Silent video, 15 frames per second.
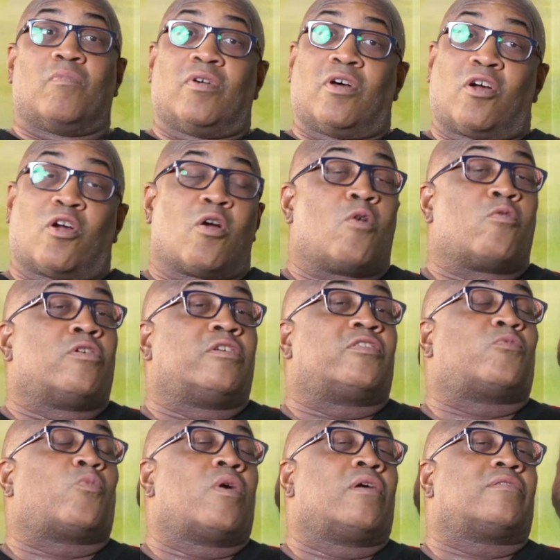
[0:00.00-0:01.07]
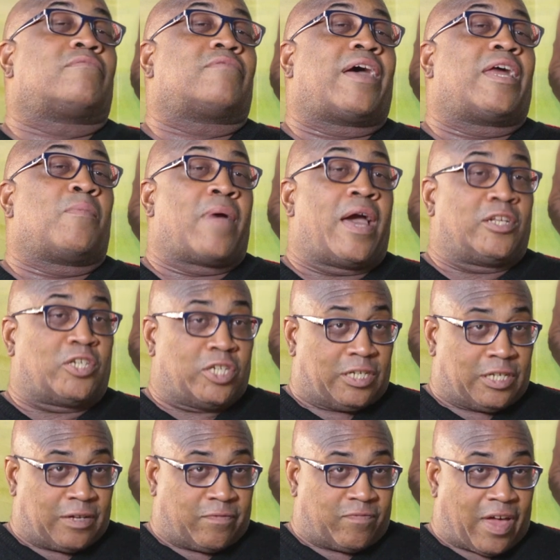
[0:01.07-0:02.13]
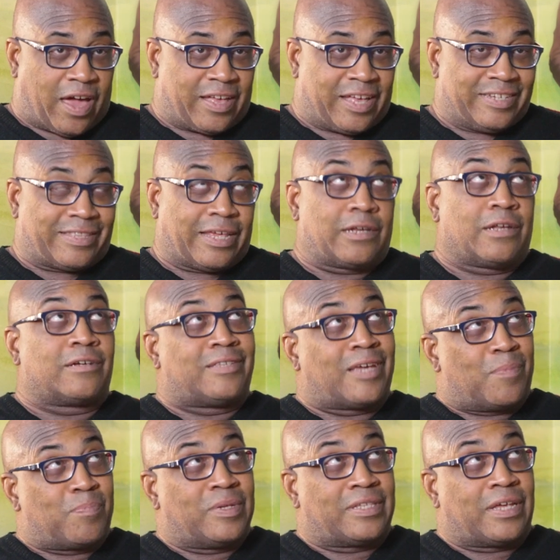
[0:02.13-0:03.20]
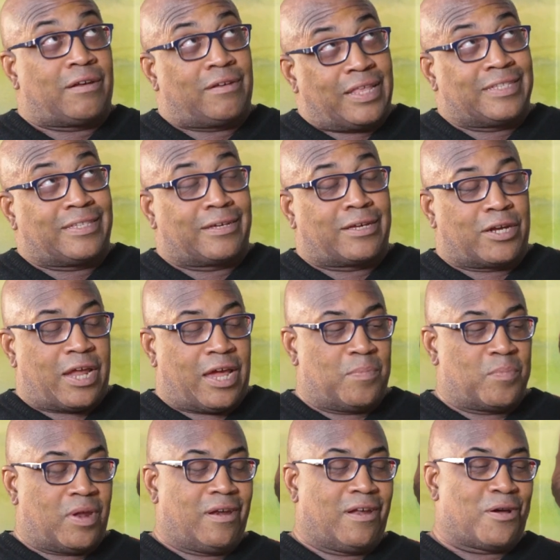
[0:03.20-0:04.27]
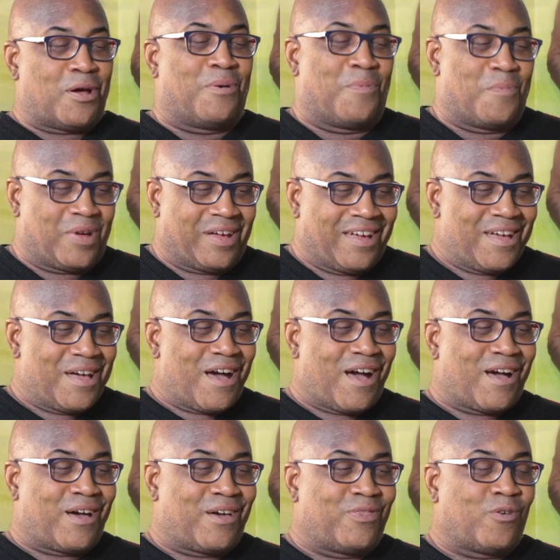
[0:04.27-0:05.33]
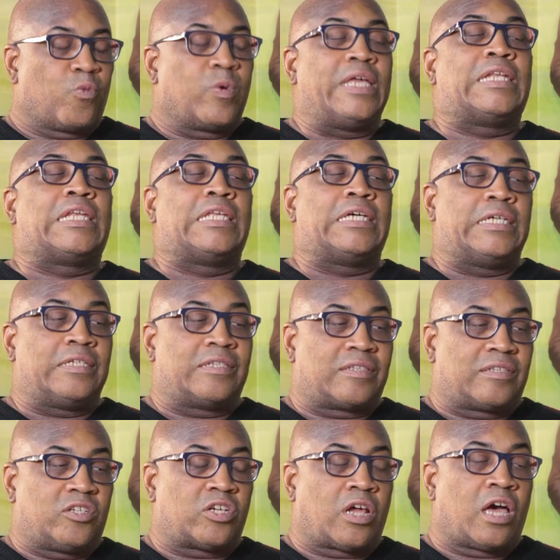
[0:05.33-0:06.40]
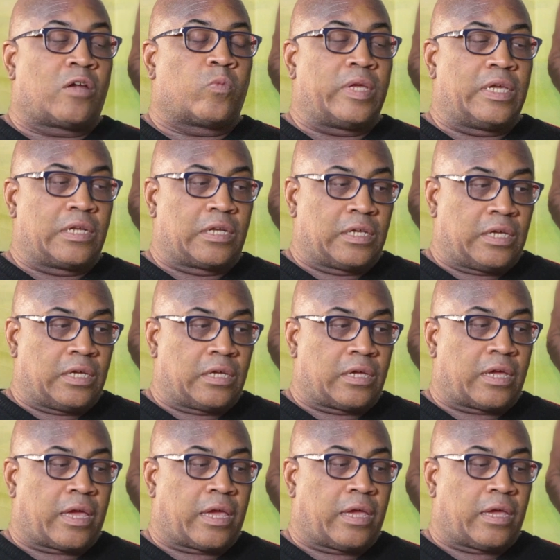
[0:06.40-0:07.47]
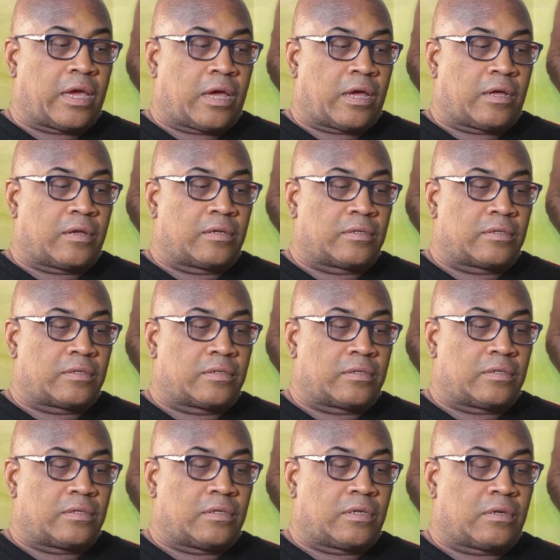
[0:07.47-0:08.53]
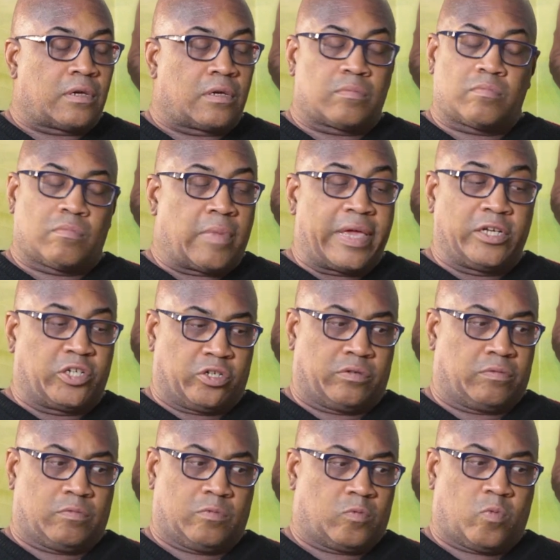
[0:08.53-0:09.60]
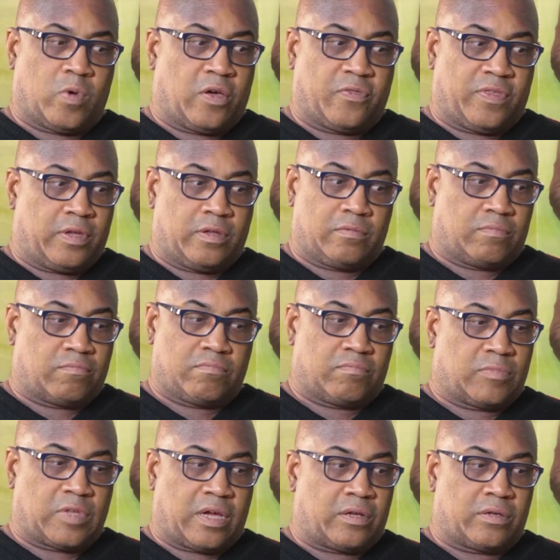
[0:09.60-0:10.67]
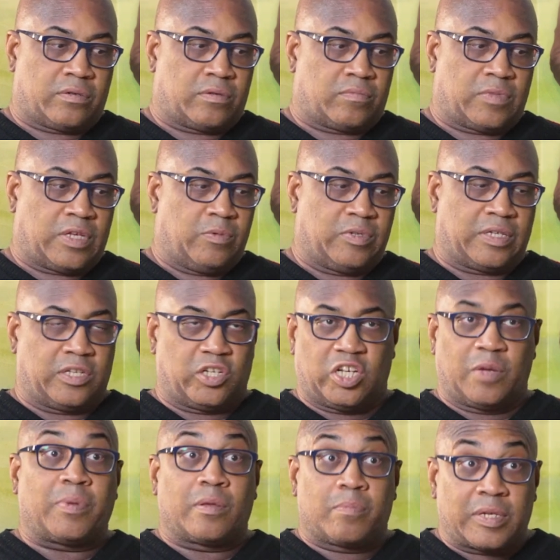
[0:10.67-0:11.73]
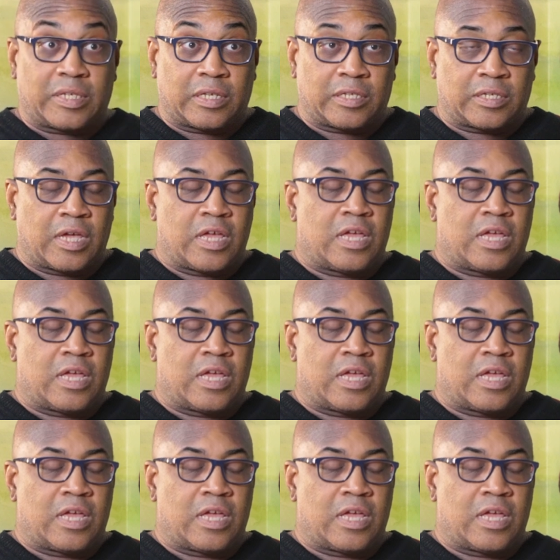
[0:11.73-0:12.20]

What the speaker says: Her owners weren't that imaginative. I guess they looked up and said, oh, that's a good name. No. The Wheatleys, John Wheatley, a major wealthy, he was in the shipping business.